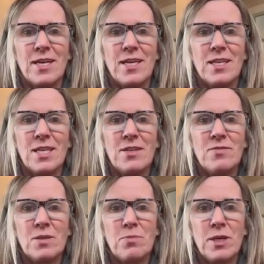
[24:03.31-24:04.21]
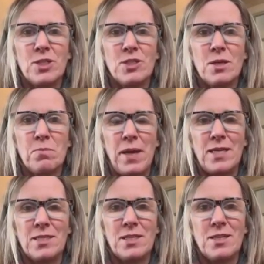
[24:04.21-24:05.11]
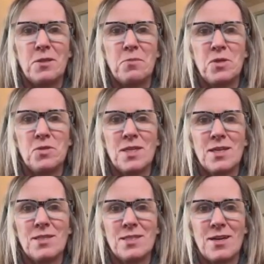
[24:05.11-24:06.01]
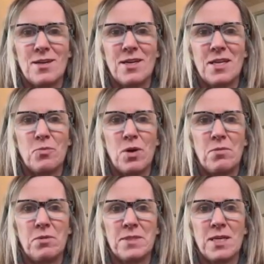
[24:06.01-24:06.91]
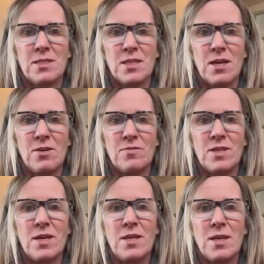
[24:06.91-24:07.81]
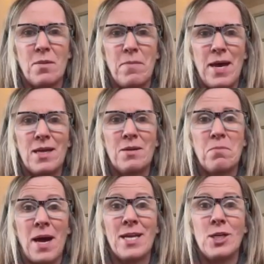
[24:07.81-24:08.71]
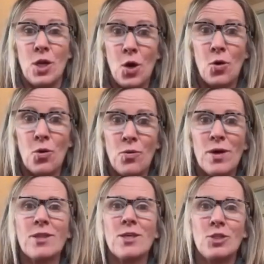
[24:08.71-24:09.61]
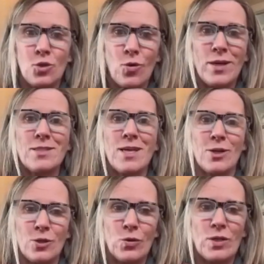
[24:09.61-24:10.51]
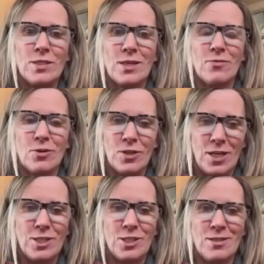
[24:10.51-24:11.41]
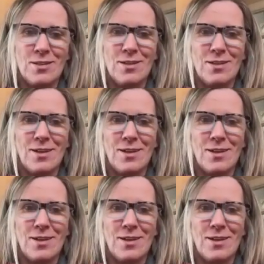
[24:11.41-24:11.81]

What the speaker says: He leaves the pictures unpainted, the music unsung, and the problems unsolved, that man might know the joys and glories of creation.